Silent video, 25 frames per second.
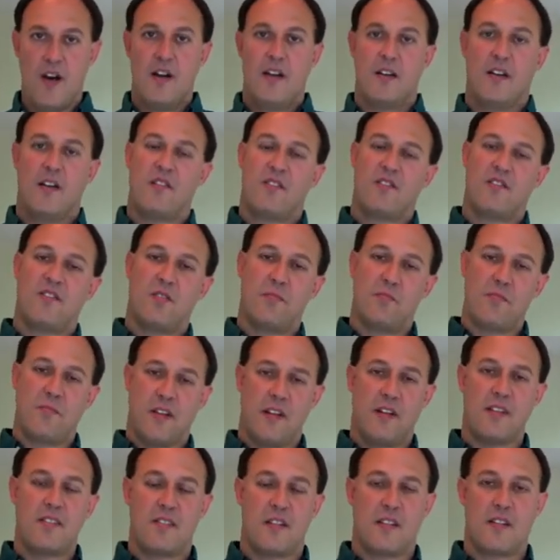Now there's some
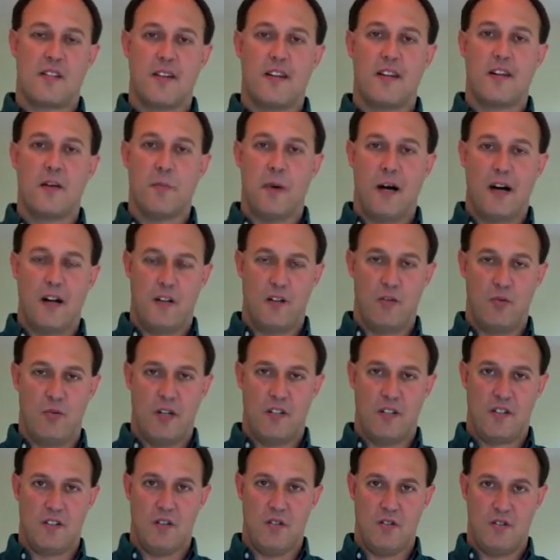things to think about in a
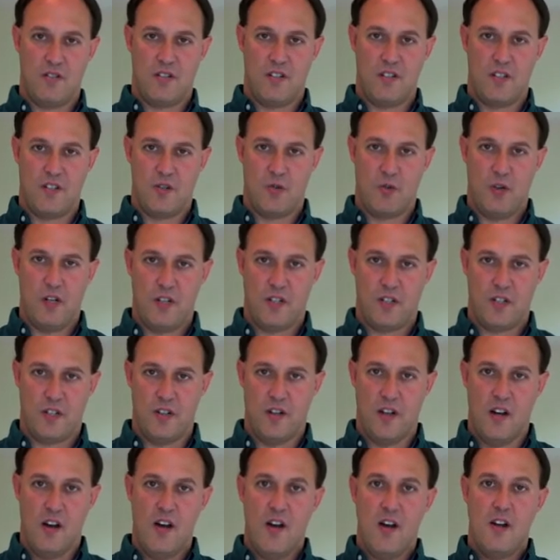rent-to-own situation.
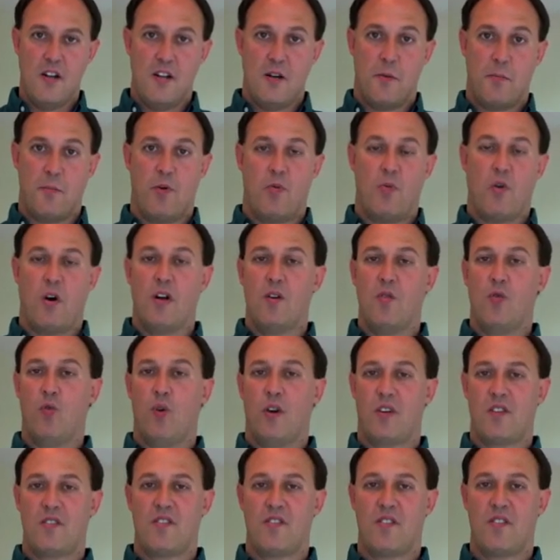Number one,
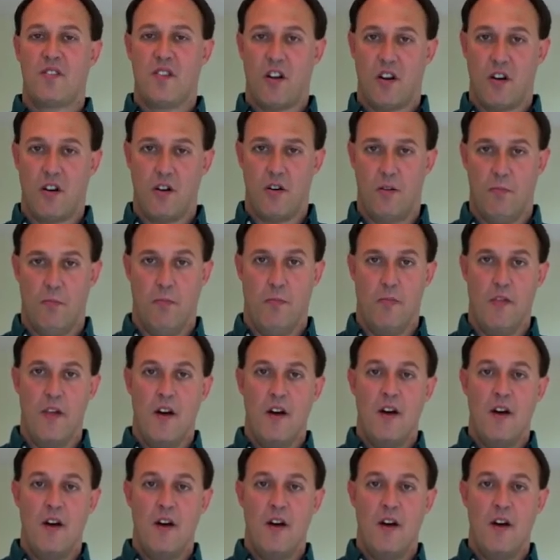what's the term?